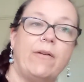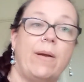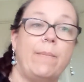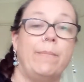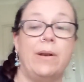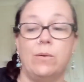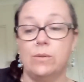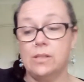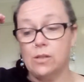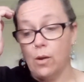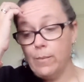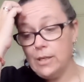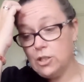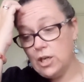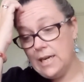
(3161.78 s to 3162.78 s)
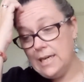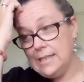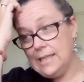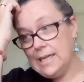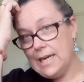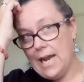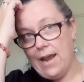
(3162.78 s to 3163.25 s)
But it was so much
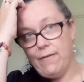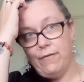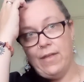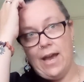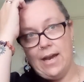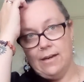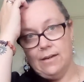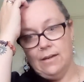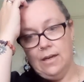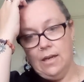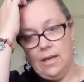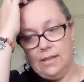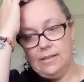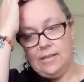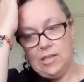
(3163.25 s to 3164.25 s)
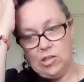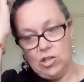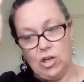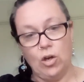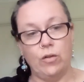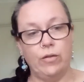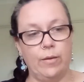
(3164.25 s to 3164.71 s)
easier to have that stitching
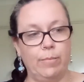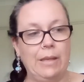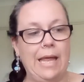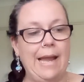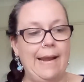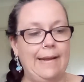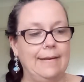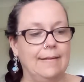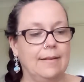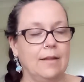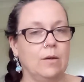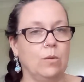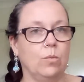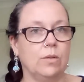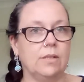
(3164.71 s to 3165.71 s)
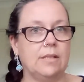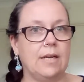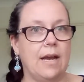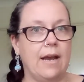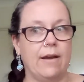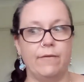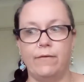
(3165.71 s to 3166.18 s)
on the plane than it was to
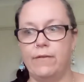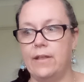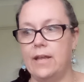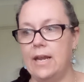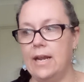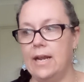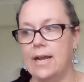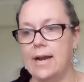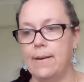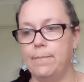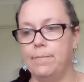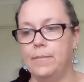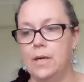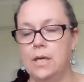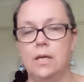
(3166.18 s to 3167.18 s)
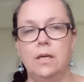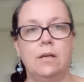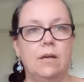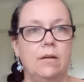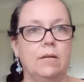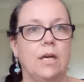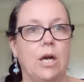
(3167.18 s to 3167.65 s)
have the
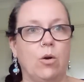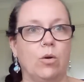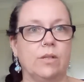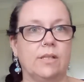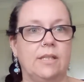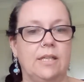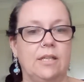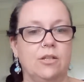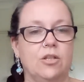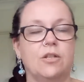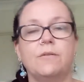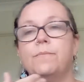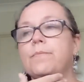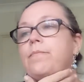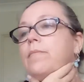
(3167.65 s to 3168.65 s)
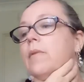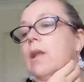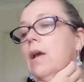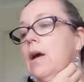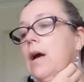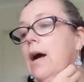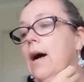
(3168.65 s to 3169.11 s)
across stitch,
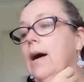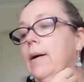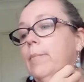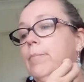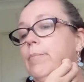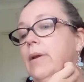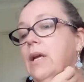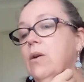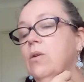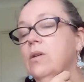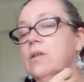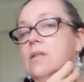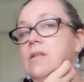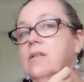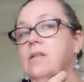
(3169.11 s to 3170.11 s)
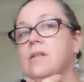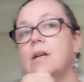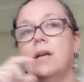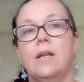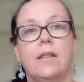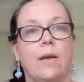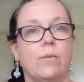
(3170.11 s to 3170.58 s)
because
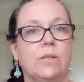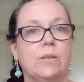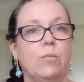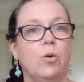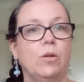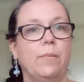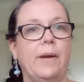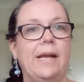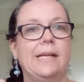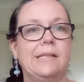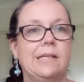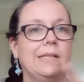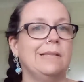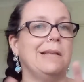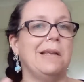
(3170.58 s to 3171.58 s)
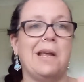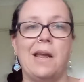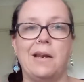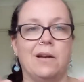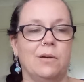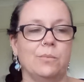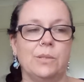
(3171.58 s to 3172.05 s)
they were smaller pieces, and
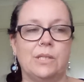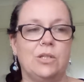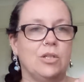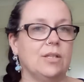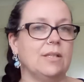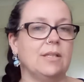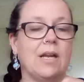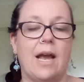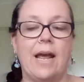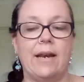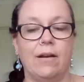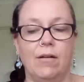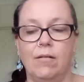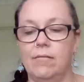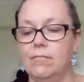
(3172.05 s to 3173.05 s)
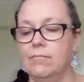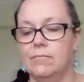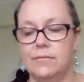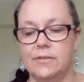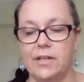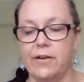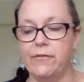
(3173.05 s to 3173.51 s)
I had
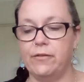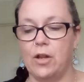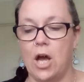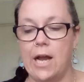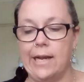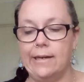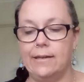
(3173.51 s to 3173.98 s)
enough light